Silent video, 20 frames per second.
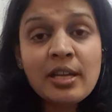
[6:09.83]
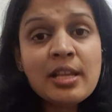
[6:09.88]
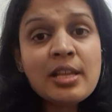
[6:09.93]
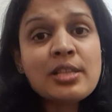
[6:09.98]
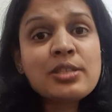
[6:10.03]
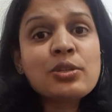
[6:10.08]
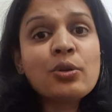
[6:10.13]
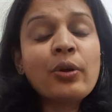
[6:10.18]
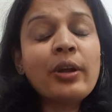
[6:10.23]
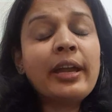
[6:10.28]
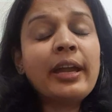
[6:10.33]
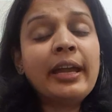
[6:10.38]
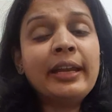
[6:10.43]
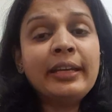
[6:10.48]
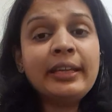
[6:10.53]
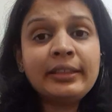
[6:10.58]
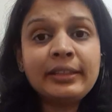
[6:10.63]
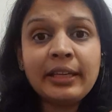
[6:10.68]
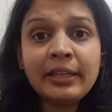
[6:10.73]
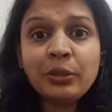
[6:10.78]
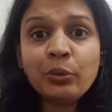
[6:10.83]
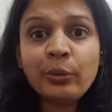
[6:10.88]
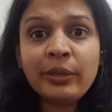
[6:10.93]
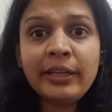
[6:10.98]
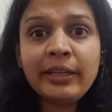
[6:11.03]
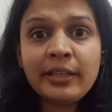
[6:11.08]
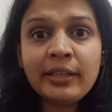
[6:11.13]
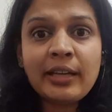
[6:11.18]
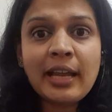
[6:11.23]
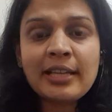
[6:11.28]
So anything you
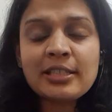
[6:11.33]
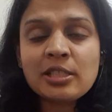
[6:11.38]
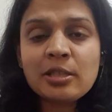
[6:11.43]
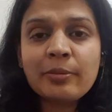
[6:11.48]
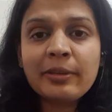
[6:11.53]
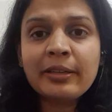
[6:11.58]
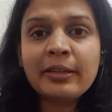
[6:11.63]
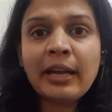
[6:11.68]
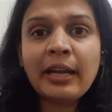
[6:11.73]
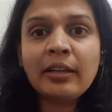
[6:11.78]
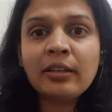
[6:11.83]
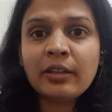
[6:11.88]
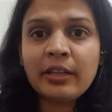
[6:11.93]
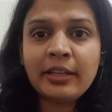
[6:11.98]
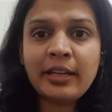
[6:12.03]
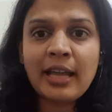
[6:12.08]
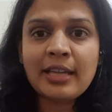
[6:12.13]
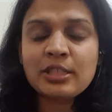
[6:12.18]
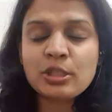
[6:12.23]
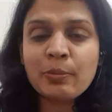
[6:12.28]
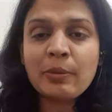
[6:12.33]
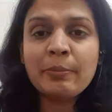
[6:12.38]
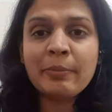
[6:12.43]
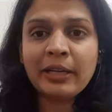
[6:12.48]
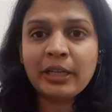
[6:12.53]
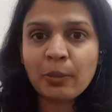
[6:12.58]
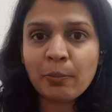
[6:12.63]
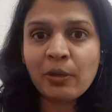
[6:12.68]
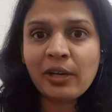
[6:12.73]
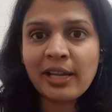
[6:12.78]
eat, it has to be
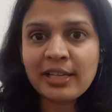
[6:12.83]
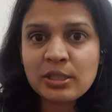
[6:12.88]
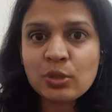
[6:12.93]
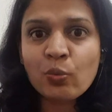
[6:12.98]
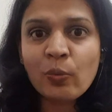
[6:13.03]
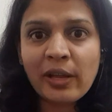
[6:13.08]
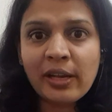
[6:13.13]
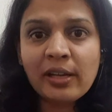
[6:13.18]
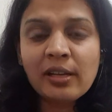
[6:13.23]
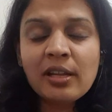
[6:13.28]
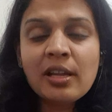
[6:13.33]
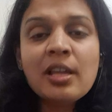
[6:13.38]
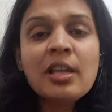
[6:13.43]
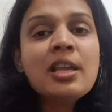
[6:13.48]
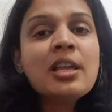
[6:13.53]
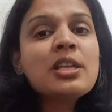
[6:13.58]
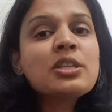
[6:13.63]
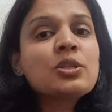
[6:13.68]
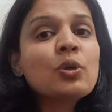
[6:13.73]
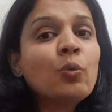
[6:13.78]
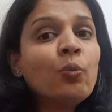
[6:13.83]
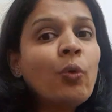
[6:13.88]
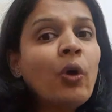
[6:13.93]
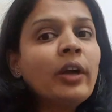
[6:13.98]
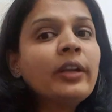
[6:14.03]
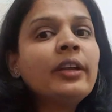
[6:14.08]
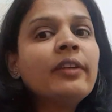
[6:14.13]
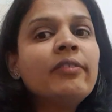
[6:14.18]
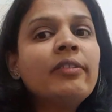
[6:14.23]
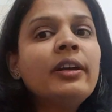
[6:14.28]
metabolized well. So
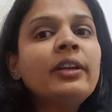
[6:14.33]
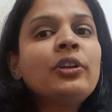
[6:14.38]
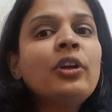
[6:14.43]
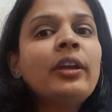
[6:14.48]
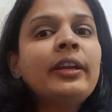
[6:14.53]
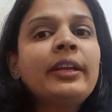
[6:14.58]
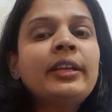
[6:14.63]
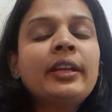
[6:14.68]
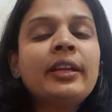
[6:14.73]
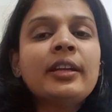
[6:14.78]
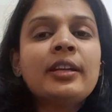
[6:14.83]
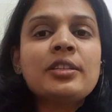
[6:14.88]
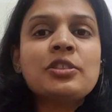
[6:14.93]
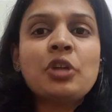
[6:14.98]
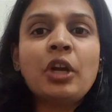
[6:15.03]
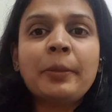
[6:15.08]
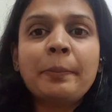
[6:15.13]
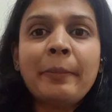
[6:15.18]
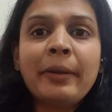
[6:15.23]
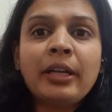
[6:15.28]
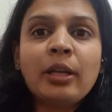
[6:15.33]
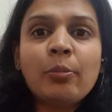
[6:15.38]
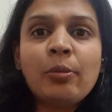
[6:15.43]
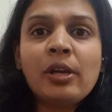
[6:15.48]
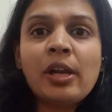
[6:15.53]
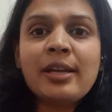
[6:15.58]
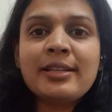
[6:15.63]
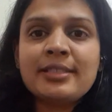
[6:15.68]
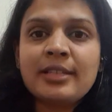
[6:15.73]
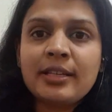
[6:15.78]
whatever you are eating, it is not
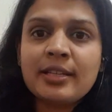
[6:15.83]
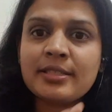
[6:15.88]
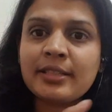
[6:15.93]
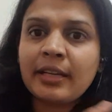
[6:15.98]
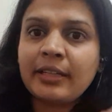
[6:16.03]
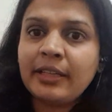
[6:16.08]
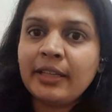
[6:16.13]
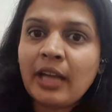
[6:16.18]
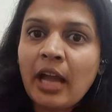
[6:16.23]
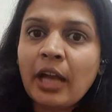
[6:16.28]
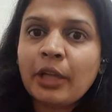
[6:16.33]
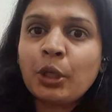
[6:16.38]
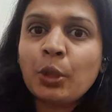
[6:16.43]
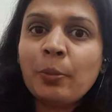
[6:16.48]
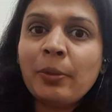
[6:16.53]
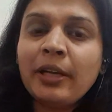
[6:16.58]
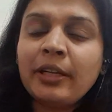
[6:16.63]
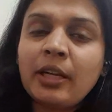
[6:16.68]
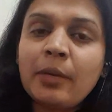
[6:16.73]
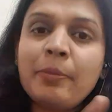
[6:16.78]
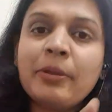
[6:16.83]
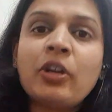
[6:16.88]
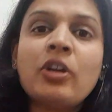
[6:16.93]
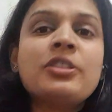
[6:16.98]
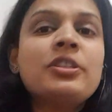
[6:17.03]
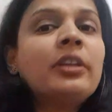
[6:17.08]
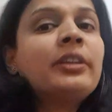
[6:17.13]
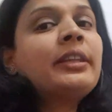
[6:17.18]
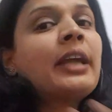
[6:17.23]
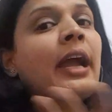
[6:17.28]
metabolized, it is getting accumulated because
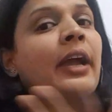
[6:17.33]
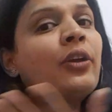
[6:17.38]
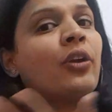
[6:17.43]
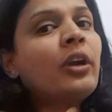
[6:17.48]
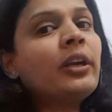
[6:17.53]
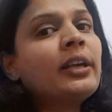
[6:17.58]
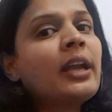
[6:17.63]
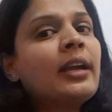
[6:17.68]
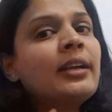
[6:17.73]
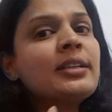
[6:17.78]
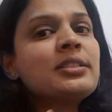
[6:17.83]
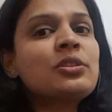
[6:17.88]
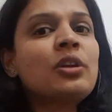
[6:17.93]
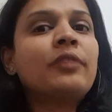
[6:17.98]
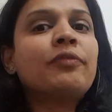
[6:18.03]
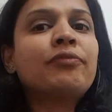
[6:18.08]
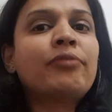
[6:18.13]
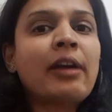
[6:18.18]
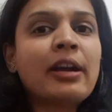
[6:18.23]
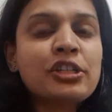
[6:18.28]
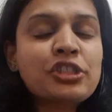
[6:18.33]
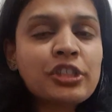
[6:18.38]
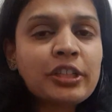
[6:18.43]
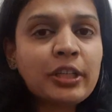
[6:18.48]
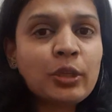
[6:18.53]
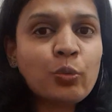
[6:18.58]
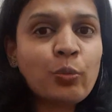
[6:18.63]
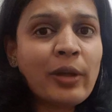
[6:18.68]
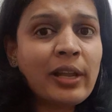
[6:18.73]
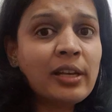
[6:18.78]
your thyroid gland is not
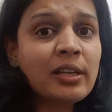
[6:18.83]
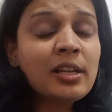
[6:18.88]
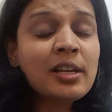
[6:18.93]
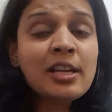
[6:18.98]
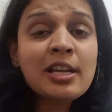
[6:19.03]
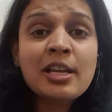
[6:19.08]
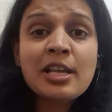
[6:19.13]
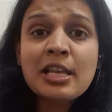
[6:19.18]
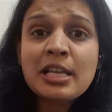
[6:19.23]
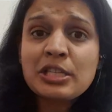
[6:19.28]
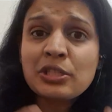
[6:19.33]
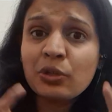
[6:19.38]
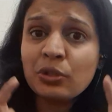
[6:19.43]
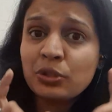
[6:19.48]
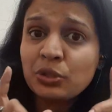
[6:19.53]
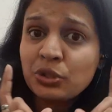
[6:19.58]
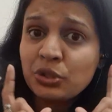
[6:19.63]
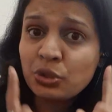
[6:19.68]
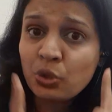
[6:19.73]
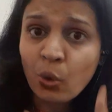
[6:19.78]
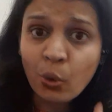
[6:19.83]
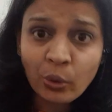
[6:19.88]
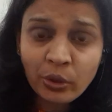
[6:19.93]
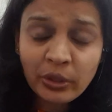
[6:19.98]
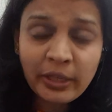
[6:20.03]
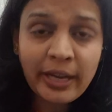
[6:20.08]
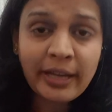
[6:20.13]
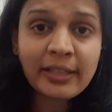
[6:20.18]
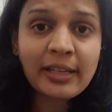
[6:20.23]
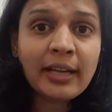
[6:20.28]
functioning well. So don't
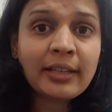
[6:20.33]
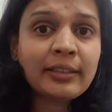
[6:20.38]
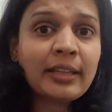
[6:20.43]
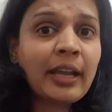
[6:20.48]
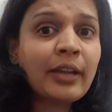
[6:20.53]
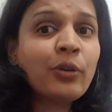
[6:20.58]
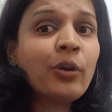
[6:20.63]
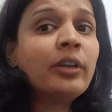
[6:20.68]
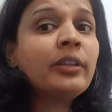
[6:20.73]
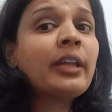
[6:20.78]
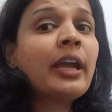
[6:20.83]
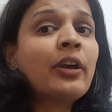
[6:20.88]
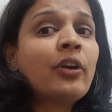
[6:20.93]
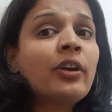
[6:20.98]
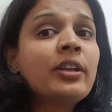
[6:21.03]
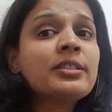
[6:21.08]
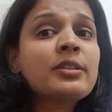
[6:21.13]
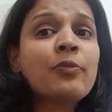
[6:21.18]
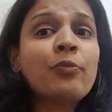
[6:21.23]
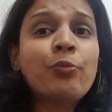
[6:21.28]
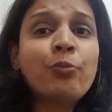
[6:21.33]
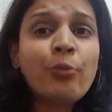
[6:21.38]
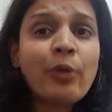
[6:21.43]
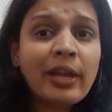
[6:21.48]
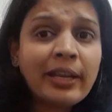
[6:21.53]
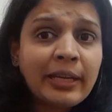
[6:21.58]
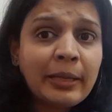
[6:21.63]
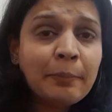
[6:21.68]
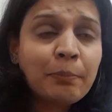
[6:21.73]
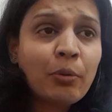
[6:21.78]
neglect thyroid. Thyroid is a
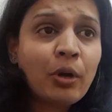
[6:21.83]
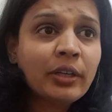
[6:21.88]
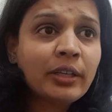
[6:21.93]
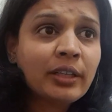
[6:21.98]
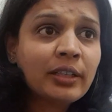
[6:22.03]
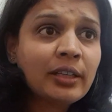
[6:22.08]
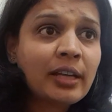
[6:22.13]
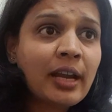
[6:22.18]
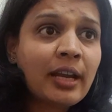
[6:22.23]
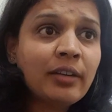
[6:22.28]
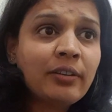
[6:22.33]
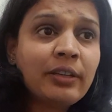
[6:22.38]
very important gland.